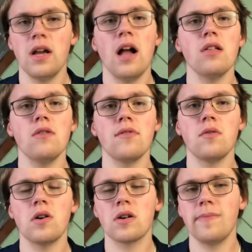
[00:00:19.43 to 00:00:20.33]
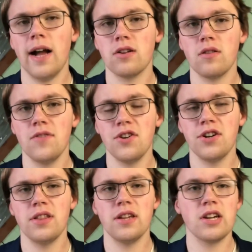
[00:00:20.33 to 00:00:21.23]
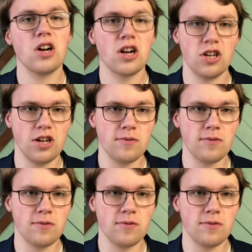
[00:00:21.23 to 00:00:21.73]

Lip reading: Hello everyone, welcome back to another video here at the NHL Talking Channel.